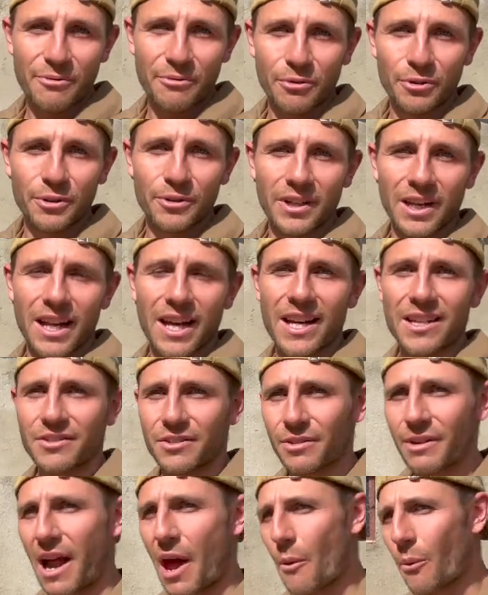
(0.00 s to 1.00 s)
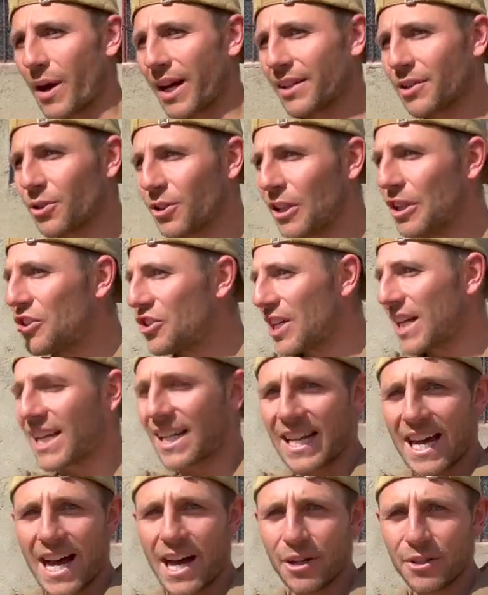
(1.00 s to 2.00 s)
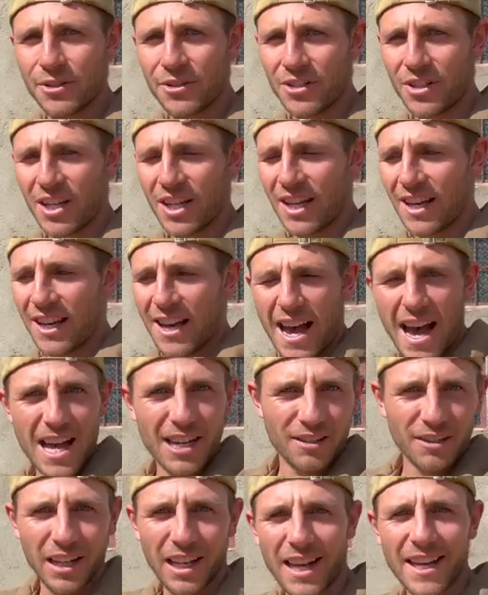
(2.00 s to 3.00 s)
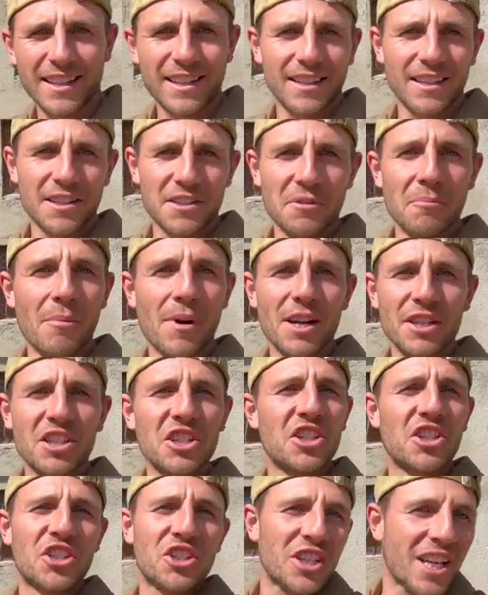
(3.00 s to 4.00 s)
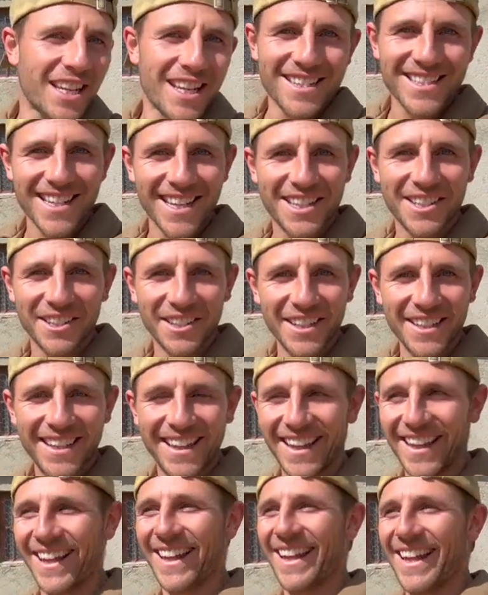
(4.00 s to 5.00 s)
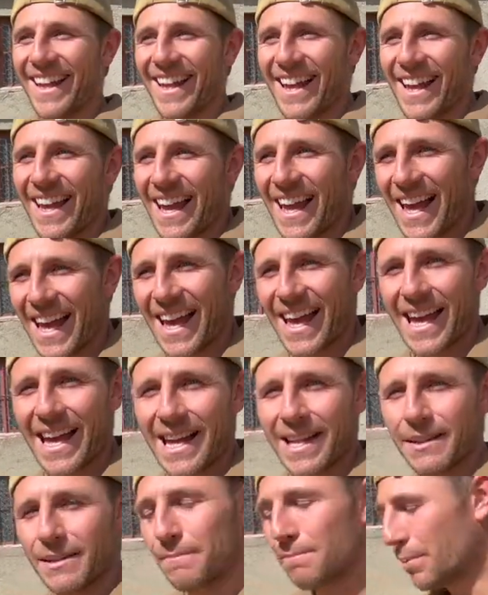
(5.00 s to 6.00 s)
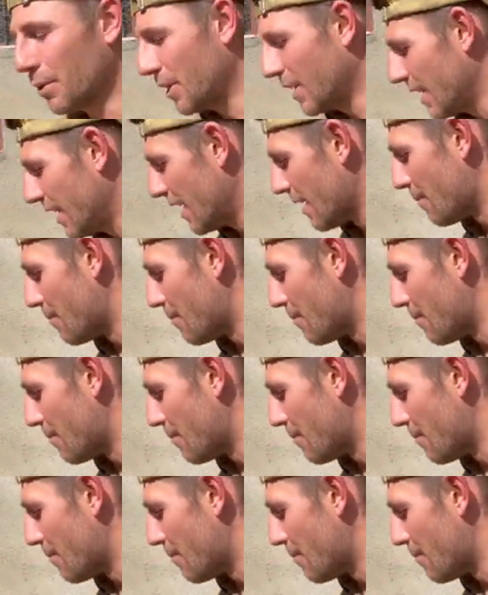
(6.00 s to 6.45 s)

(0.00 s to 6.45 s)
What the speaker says: fertilizer, I went to the chicken house. I collected as much as shit as I could and put it in a